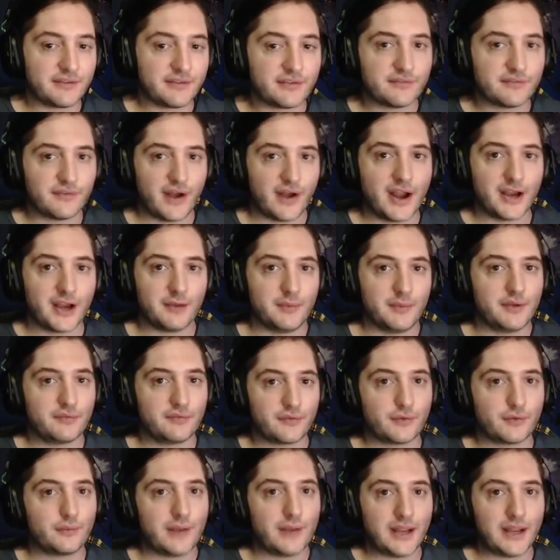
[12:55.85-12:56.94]
environment
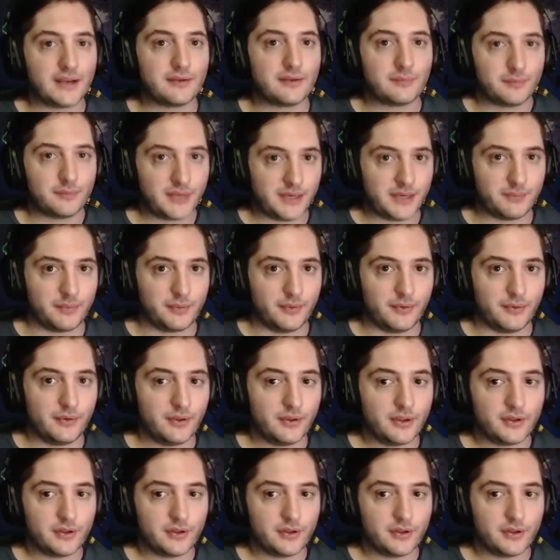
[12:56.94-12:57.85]
for random people